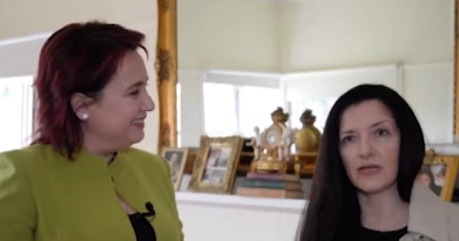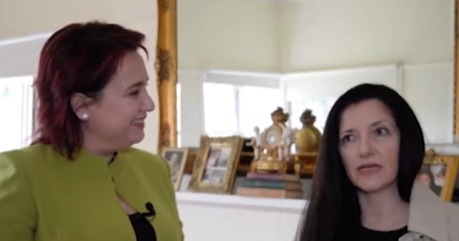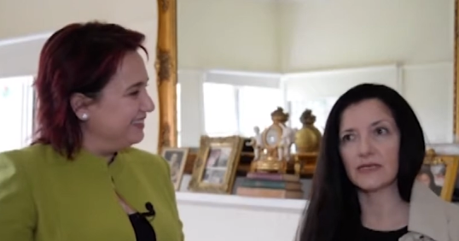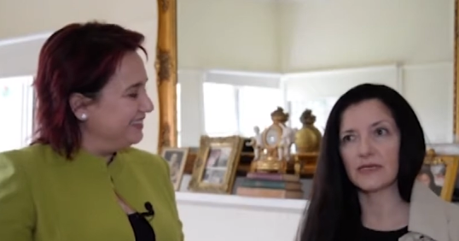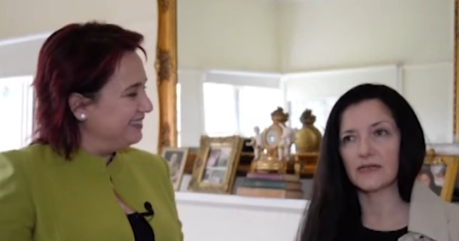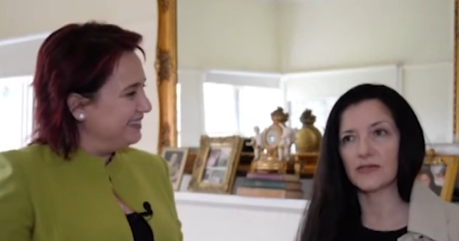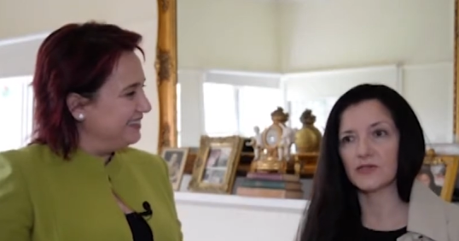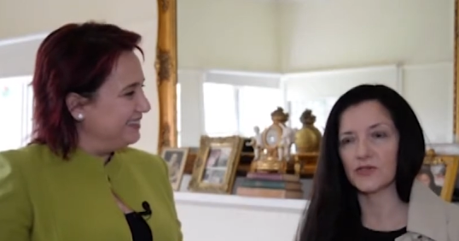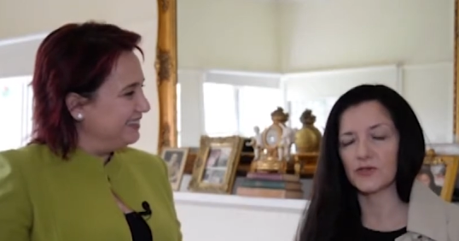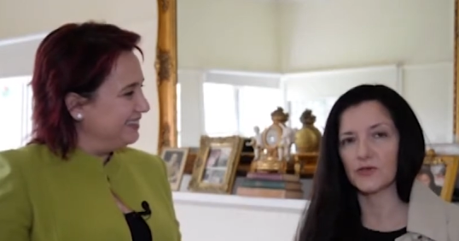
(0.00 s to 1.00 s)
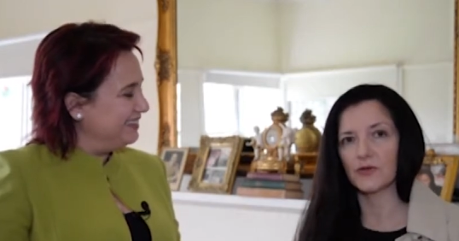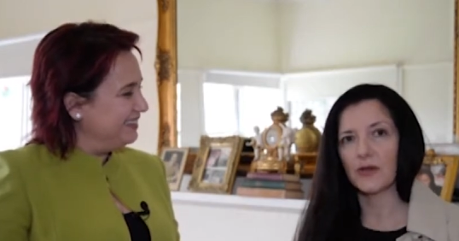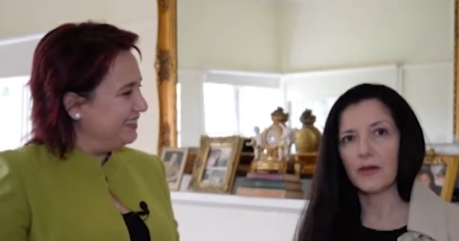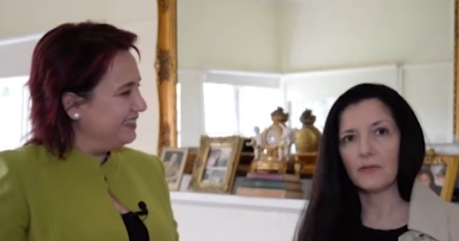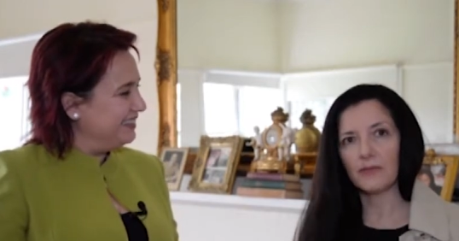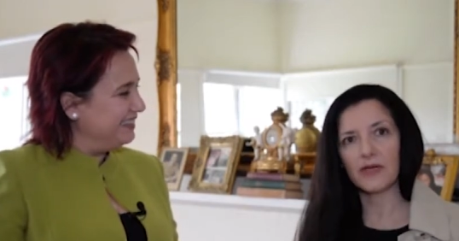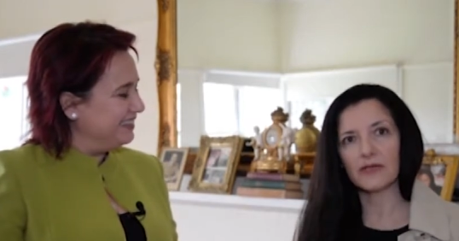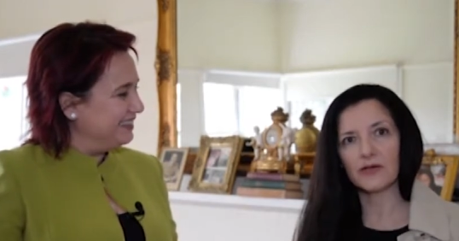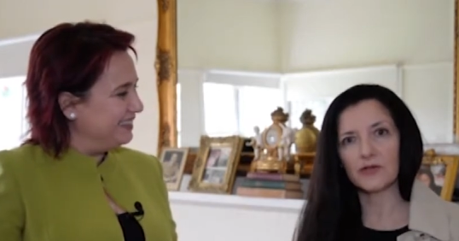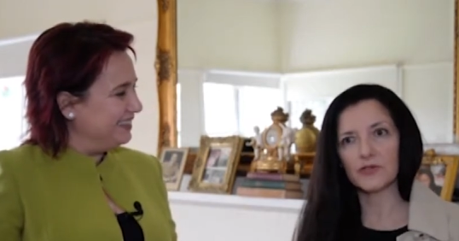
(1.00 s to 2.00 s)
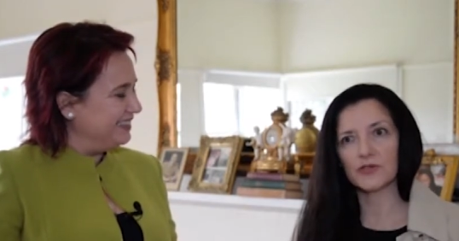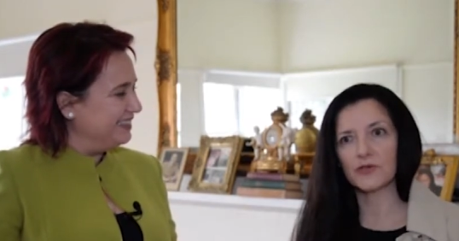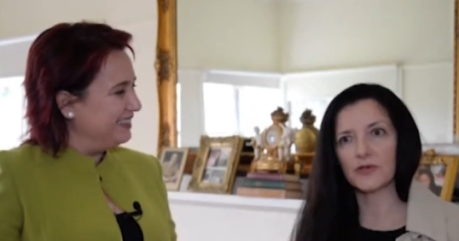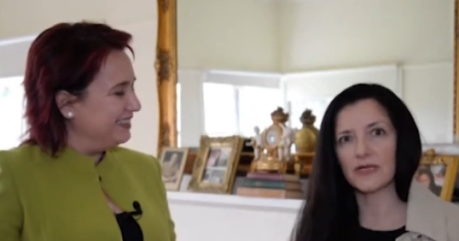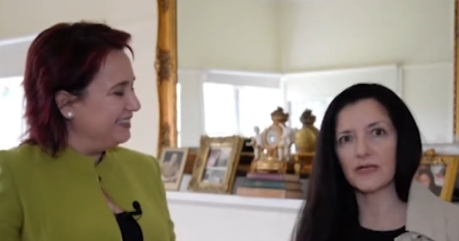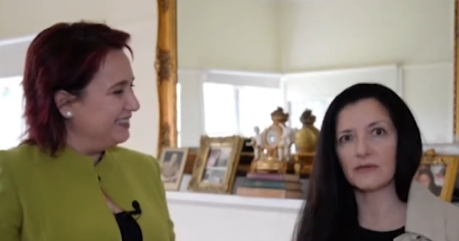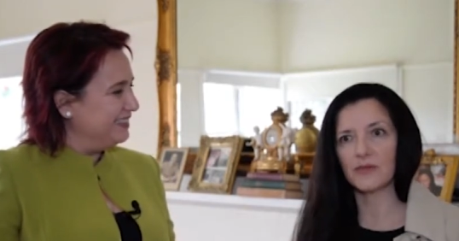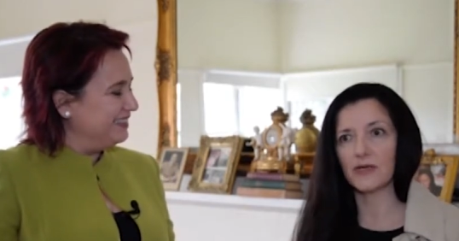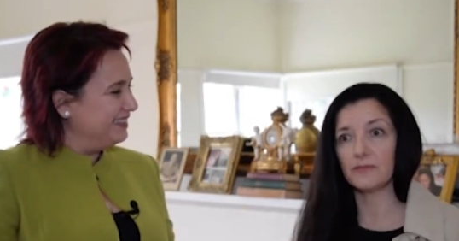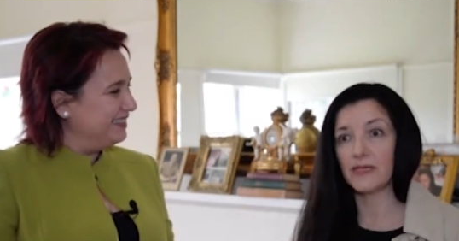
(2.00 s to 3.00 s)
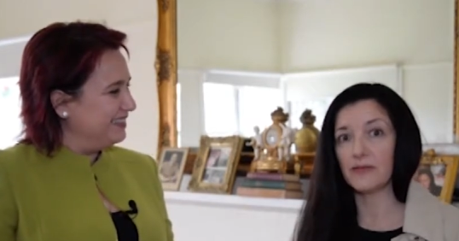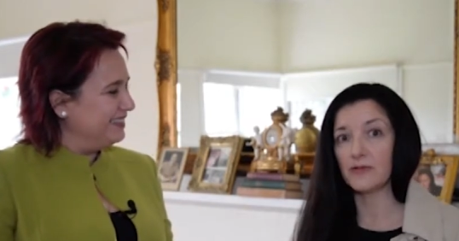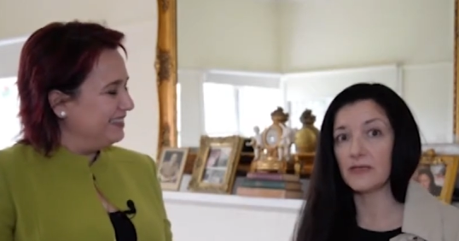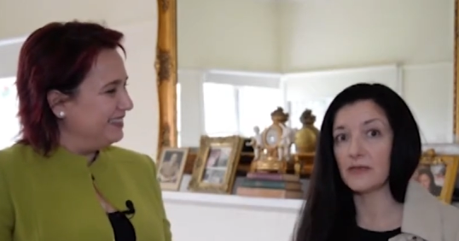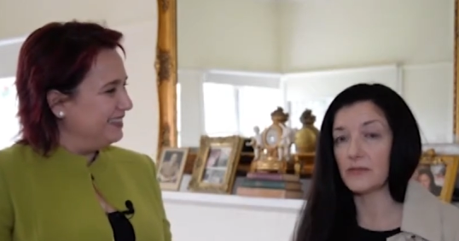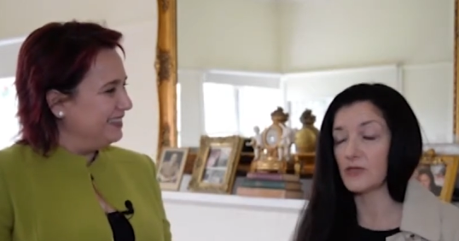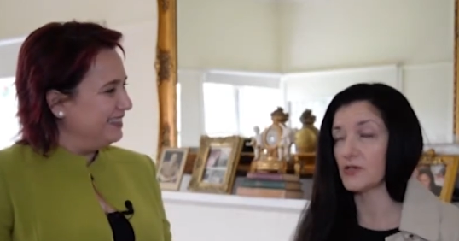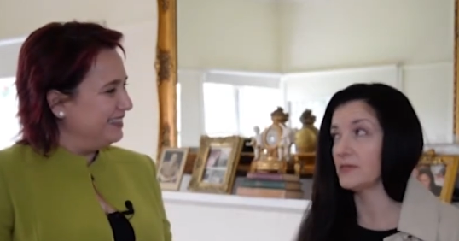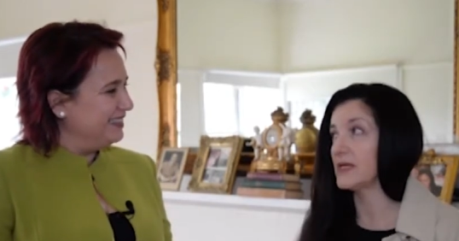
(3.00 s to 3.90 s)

Speaker 1: and connect to my culture and my people. And I'm actually